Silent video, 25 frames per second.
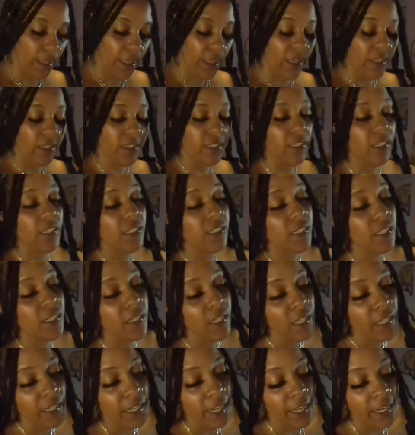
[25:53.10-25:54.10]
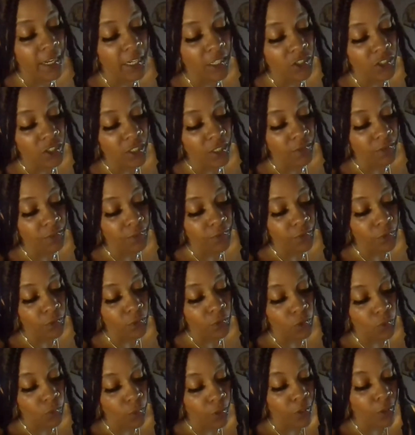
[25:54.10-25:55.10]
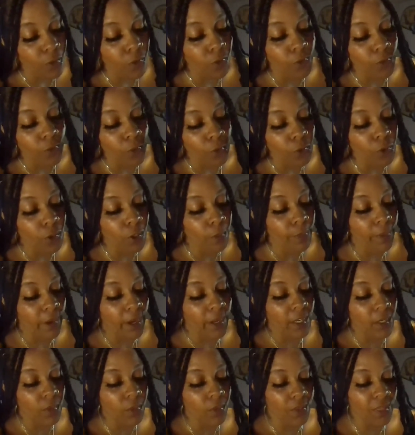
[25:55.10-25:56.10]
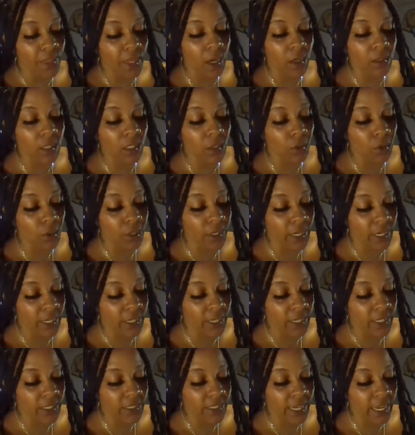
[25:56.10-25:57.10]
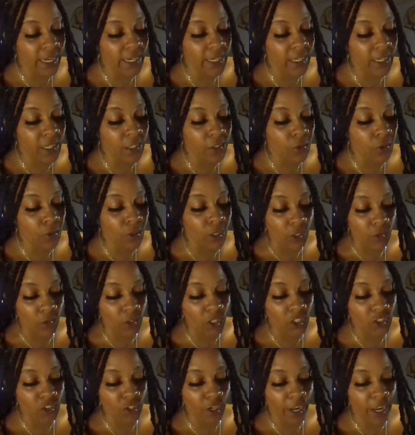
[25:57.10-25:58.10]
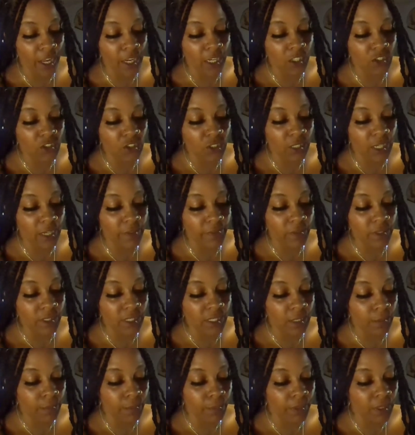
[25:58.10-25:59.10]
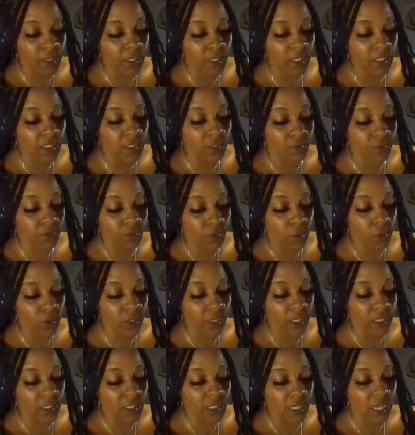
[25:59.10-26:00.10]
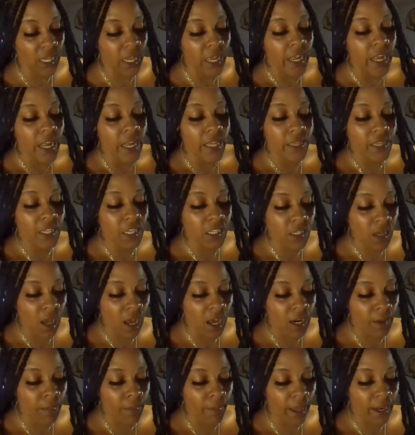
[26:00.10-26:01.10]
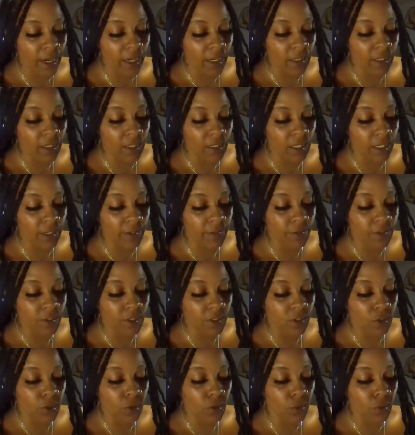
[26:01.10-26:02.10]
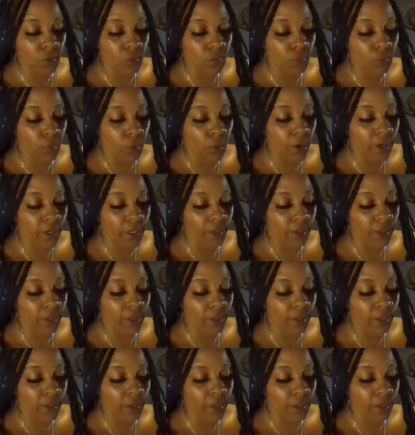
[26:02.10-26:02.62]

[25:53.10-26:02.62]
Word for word: It says clean energy and food. When you fuel your body with healthy organic diet, you increase your energy levels and ability to focus. This automatically leads to more